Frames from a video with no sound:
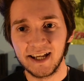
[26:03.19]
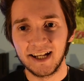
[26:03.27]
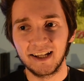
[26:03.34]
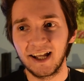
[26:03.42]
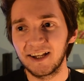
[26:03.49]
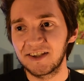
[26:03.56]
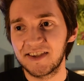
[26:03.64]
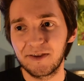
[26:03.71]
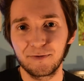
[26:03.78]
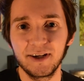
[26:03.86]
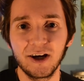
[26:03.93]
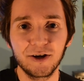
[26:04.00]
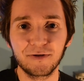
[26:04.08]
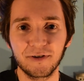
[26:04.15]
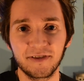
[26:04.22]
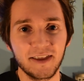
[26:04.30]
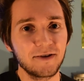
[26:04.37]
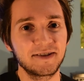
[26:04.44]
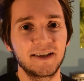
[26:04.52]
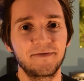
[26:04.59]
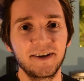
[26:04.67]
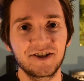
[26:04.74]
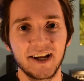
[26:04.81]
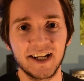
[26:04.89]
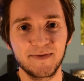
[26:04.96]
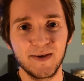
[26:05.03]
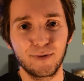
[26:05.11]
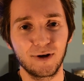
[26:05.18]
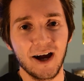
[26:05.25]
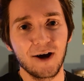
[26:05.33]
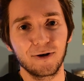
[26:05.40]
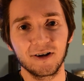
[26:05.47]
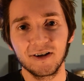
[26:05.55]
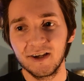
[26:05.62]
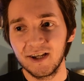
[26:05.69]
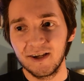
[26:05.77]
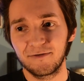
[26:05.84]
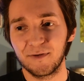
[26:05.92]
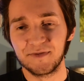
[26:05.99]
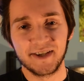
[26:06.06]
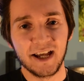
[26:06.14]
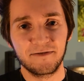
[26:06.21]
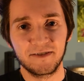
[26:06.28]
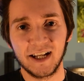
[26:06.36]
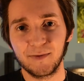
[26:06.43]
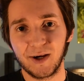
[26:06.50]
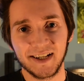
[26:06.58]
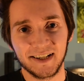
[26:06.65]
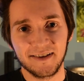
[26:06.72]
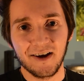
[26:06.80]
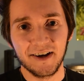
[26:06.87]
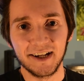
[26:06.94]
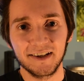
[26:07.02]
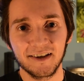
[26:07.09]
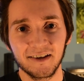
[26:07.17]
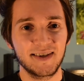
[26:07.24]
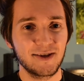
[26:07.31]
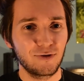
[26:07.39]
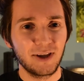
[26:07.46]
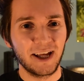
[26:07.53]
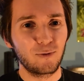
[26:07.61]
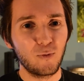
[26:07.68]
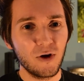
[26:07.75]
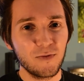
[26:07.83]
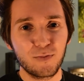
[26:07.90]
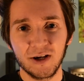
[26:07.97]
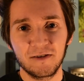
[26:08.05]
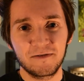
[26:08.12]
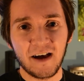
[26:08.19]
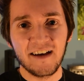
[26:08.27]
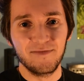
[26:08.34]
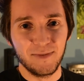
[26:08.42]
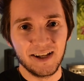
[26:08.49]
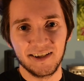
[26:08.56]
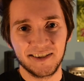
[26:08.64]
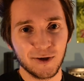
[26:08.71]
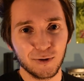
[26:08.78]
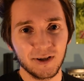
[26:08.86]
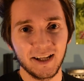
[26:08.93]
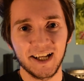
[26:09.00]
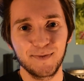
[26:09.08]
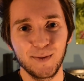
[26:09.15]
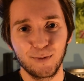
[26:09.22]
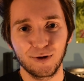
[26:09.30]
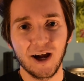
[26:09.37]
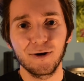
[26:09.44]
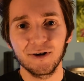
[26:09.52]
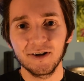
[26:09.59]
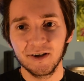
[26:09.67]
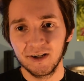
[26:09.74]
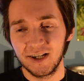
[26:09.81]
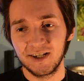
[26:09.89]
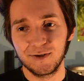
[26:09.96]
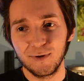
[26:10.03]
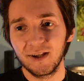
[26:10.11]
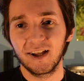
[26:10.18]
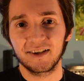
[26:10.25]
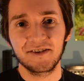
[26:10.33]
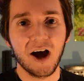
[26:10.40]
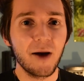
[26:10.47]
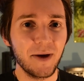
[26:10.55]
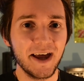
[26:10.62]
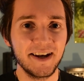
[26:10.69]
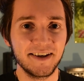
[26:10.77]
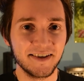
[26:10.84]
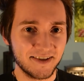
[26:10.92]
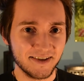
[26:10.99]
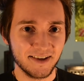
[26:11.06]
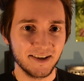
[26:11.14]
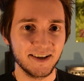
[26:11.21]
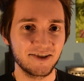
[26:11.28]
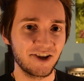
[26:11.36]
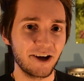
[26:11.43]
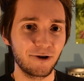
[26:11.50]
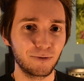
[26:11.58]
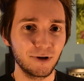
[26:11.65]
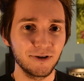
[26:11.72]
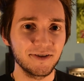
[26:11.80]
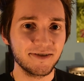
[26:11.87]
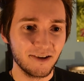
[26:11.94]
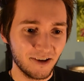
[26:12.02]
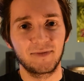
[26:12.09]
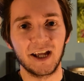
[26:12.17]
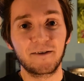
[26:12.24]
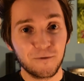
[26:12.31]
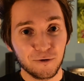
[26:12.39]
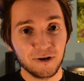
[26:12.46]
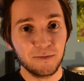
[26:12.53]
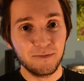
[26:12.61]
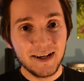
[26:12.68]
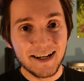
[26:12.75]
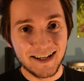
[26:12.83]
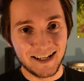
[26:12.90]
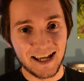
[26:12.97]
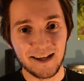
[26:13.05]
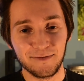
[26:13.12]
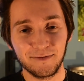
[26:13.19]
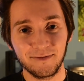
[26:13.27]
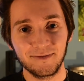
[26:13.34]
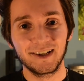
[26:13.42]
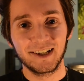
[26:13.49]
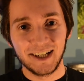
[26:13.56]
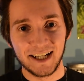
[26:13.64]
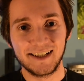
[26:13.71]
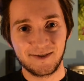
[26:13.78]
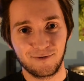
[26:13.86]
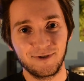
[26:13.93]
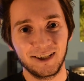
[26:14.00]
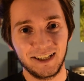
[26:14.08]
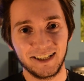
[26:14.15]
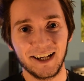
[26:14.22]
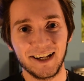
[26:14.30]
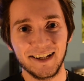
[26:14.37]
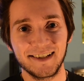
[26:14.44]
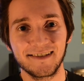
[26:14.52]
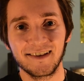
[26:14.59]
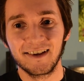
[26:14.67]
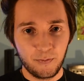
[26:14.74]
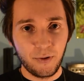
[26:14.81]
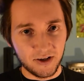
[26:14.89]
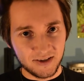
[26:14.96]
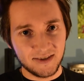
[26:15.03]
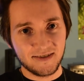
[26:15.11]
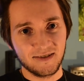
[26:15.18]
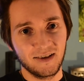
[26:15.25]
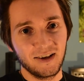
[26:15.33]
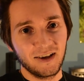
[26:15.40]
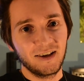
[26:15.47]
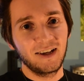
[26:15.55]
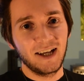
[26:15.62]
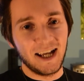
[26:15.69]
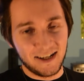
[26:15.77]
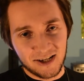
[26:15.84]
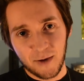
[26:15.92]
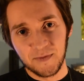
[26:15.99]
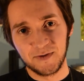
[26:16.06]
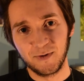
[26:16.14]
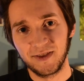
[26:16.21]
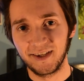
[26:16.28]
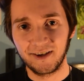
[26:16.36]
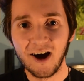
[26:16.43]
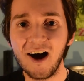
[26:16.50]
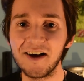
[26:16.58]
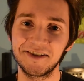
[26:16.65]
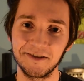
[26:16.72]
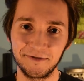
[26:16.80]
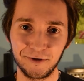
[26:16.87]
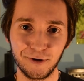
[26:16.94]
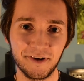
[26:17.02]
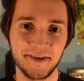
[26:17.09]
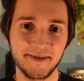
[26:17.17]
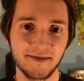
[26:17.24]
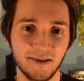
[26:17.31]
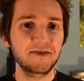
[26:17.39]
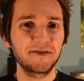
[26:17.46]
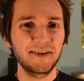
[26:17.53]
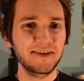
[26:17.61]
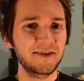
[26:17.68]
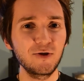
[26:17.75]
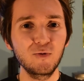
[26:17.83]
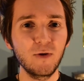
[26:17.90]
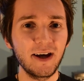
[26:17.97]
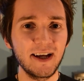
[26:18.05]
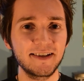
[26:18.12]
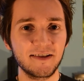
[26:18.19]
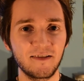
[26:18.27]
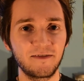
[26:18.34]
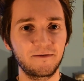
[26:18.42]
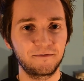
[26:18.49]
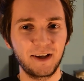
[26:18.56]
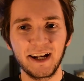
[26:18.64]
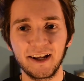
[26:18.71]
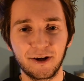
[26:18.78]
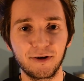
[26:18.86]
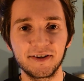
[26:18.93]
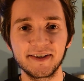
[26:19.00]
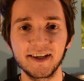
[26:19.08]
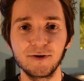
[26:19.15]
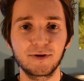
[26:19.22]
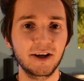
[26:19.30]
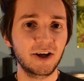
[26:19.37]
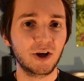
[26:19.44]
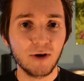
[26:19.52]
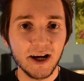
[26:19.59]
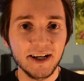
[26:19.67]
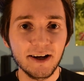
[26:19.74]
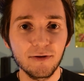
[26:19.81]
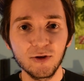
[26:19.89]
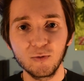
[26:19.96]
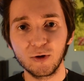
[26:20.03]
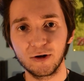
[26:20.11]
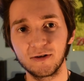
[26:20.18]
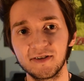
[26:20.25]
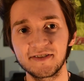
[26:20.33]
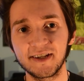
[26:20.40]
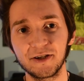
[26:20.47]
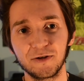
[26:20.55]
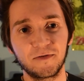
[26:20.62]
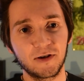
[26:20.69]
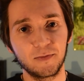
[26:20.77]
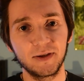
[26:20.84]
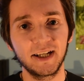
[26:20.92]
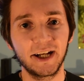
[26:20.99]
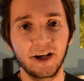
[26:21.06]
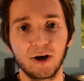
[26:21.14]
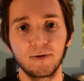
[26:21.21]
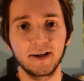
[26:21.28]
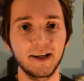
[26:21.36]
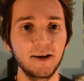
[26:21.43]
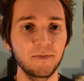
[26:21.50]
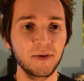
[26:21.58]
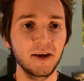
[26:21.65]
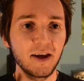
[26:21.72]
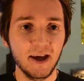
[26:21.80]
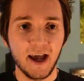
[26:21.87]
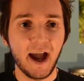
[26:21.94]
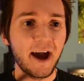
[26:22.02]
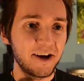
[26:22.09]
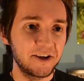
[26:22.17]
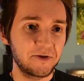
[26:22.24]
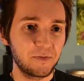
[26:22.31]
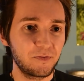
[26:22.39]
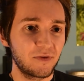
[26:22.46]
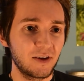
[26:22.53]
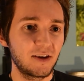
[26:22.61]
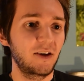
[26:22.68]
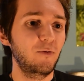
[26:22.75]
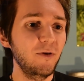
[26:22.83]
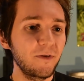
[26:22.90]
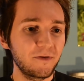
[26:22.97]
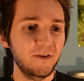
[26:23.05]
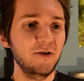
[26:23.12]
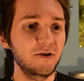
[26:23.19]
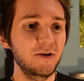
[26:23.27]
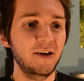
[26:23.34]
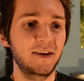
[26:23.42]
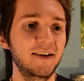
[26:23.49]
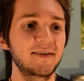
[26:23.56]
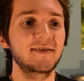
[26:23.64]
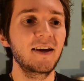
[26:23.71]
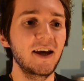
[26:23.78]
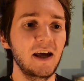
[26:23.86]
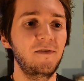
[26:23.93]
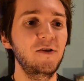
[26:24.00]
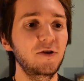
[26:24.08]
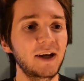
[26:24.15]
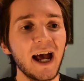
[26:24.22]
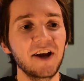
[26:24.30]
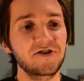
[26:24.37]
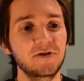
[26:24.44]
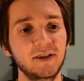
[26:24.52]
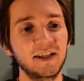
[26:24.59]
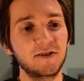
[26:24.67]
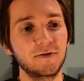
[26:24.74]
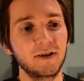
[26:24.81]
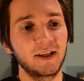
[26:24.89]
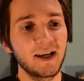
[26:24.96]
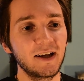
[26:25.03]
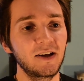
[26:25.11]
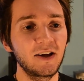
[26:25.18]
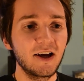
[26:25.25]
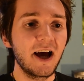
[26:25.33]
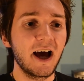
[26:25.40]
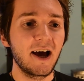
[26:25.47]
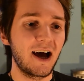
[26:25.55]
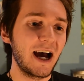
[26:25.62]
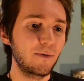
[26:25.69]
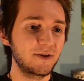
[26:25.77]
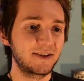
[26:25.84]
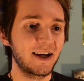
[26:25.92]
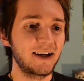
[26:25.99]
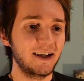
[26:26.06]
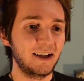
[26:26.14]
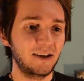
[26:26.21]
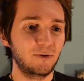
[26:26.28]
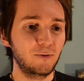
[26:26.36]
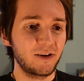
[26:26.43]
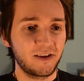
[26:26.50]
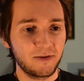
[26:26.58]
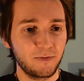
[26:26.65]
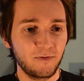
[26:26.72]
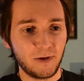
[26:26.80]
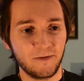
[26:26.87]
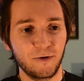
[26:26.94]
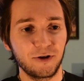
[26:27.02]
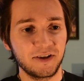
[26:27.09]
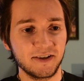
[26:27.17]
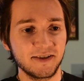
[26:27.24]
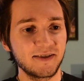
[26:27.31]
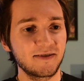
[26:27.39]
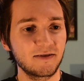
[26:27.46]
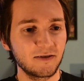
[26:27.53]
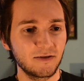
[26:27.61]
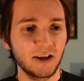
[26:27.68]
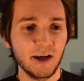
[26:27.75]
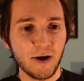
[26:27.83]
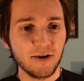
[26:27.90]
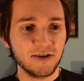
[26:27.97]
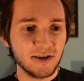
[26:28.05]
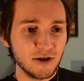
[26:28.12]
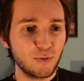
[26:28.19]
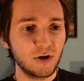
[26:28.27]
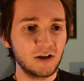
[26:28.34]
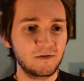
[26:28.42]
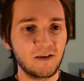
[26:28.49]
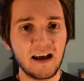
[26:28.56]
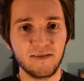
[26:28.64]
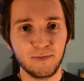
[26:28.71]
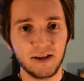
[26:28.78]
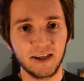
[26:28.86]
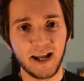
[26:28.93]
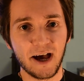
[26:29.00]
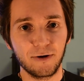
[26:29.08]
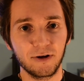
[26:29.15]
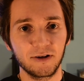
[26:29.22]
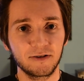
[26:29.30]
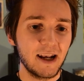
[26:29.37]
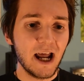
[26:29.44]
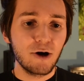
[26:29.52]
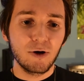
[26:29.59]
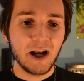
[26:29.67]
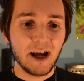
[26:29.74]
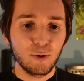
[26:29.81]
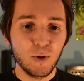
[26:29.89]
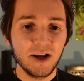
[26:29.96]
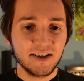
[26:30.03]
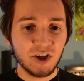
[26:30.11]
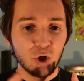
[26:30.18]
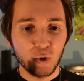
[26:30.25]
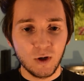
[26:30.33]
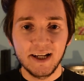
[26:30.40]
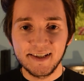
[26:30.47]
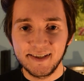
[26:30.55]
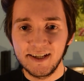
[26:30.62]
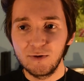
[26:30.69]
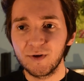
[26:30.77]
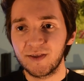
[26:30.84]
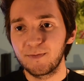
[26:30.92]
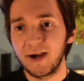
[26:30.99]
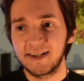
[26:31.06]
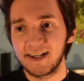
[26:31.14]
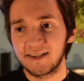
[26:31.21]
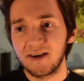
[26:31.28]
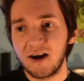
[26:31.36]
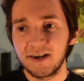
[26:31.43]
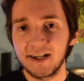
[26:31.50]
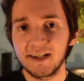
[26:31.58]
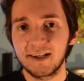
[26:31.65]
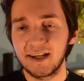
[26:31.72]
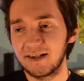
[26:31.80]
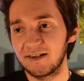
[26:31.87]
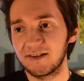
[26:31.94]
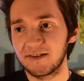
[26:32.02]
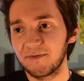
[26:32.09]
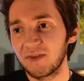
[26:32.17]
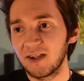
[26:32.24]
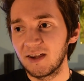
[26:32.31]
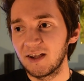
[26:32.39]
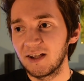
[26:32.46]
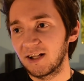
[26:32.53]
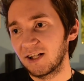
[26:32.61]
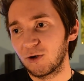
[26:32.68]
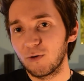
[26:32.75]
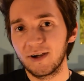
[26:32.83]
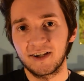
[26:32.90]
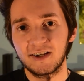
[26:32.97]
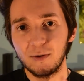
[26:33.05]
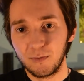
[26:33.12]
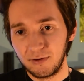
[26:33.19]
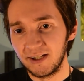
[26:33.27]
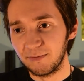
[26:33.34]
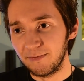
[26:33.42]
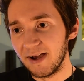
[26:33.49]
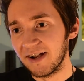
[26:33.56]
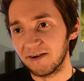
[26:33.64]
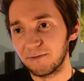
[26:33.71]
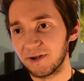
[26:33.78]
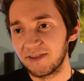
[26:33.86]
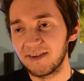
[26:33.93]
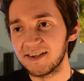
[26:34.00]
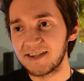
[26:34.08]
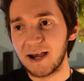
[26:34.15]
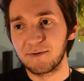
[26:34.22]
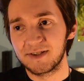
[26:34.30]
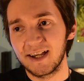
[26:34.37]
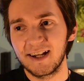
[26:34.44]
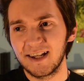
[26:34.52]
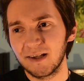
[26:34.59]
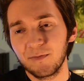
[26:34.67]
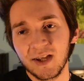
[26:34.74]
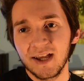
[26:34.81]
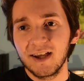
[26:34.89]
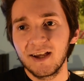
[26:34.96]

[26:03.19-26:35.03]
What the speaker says: getting like 300,000 invention XP per hour from siphoning my tectonic. So like 1.5 mil total XP per hour doing like top end Shattered Worlds. Like for a minigame, it's really nice. But it comes with the cost, of course. So there's two ways of getting currency. You can grind out the worlds that you've completed already. And if you're doing this, if you're casually doing it, I was getting, with my Virtus, about 2.5 mil an hour. Now, when I went crazy with my tectonic and going complete meta with this, I was getting